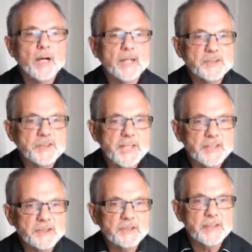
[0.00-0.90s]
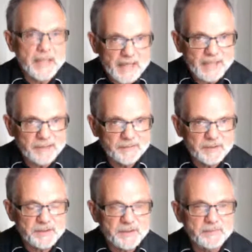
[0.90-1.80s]
educational
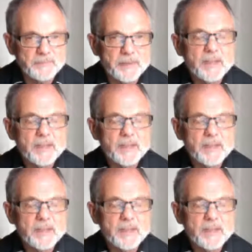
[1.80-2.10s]
activism.